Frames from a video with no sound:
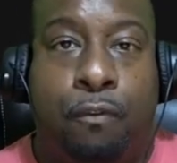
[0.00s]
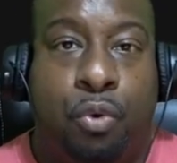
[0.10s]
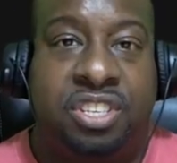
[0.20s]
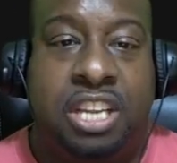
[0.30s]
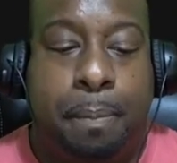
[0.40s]

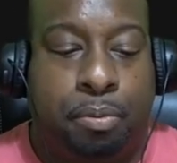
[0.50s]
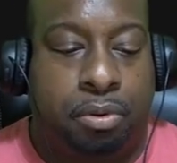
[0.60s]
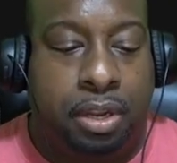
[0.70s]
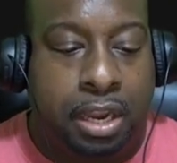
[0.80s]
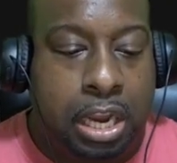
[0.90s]
For example,
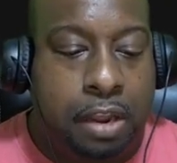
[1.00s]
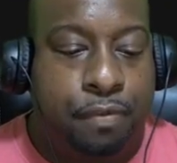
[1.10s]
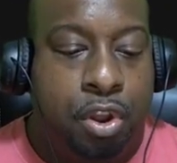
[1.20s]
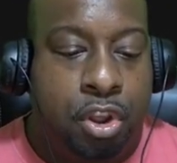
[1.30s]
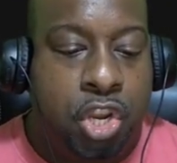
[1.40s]

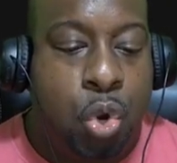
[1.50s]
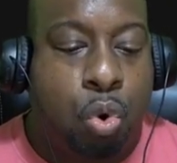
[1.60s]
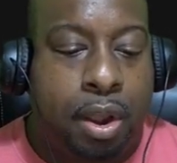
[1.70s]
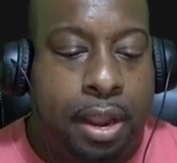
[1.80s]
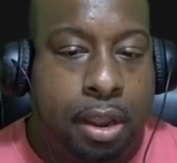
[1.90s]
if
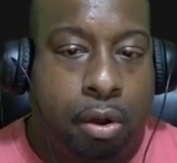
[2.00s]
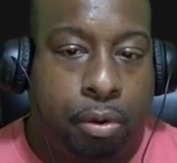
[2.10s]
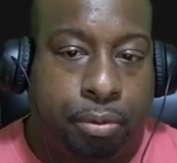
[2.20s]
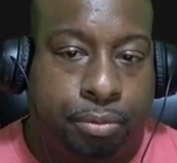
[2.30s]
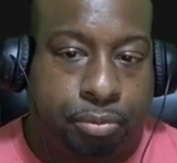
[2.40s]
URL